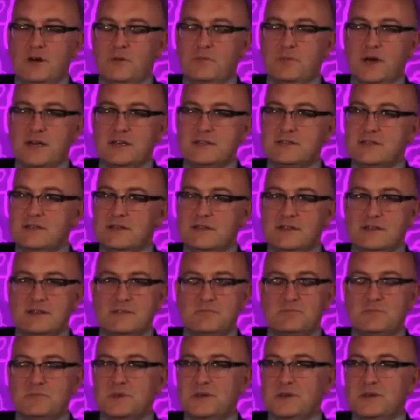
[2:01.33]
I
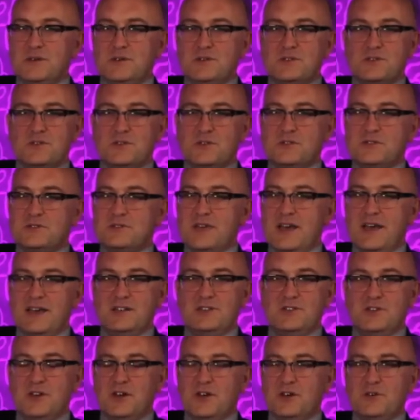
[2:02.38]
basically sort of
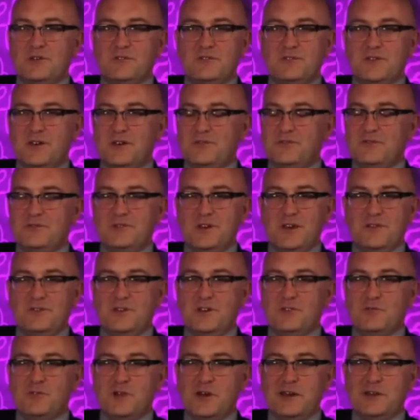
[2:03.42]
said, you know,
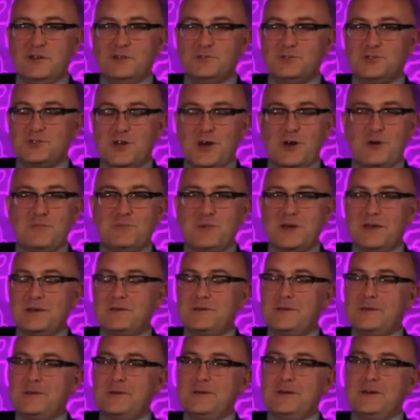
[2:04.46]
if you're real, show
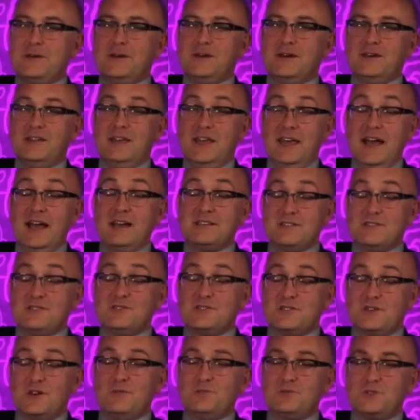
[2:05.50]
me. And he
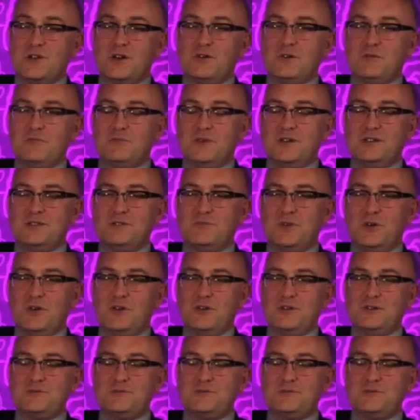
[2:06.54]
hasn't stopped showing me, to be